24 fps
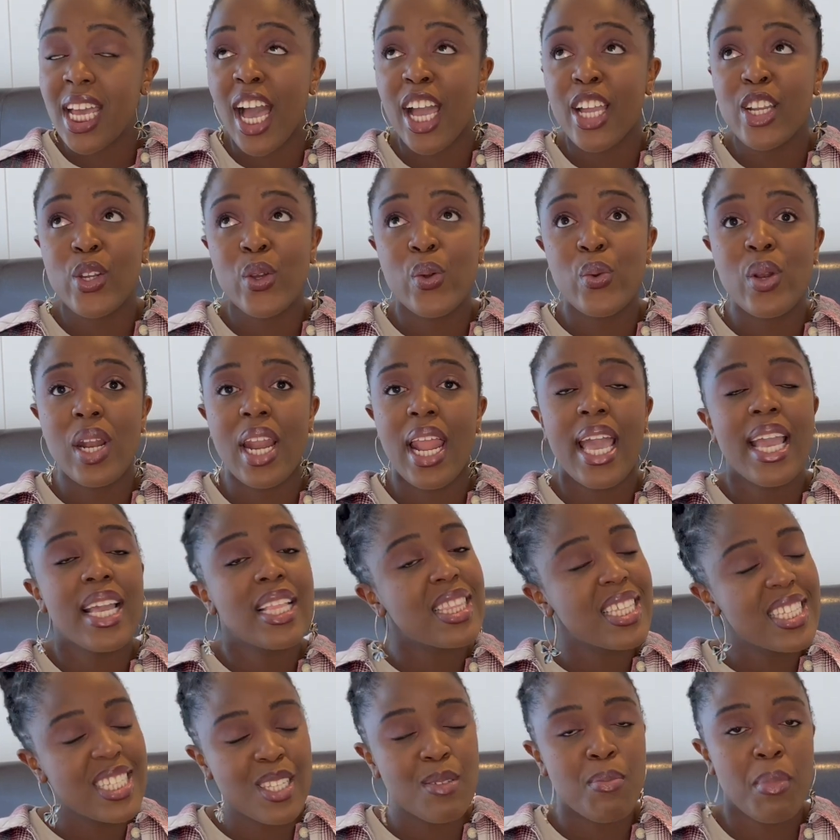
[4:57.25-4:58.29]
I don't like
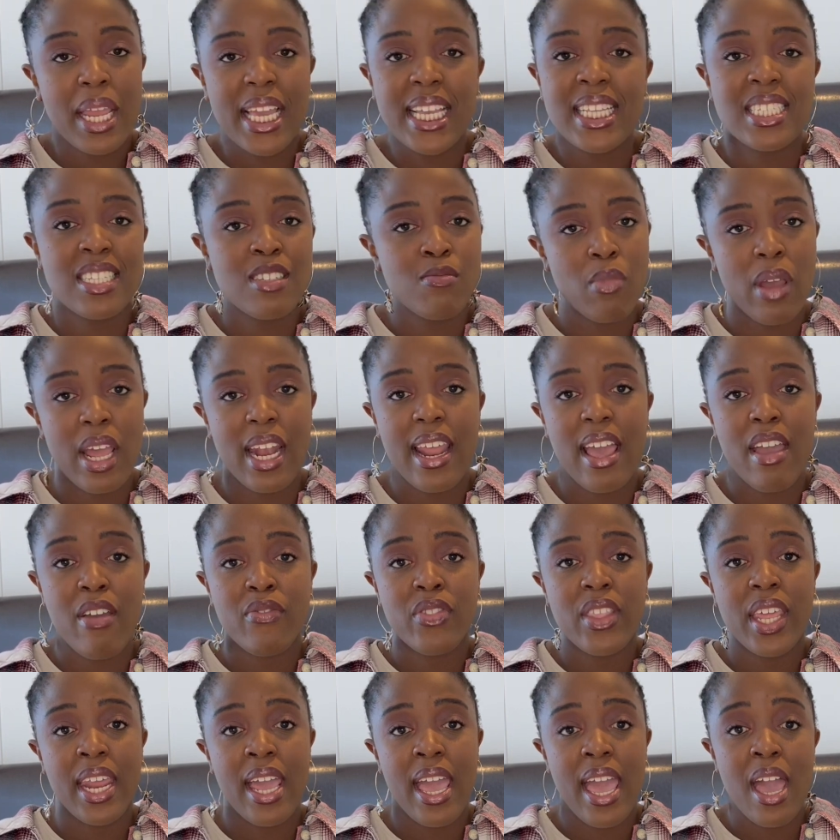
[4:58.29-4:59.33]
this place in my life
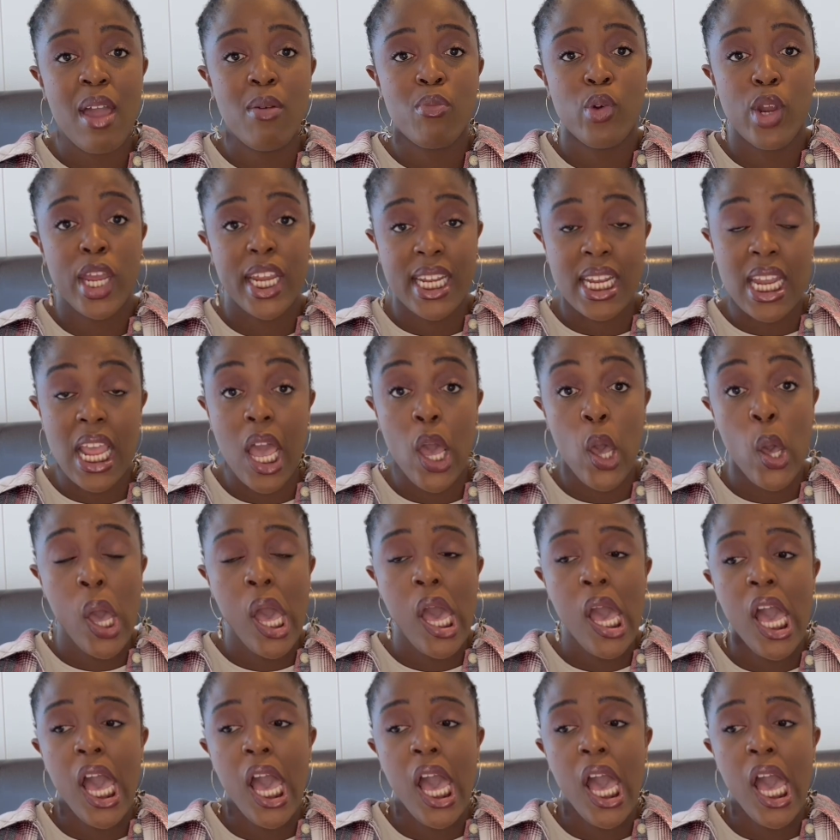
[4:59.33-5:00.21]
that I am right now.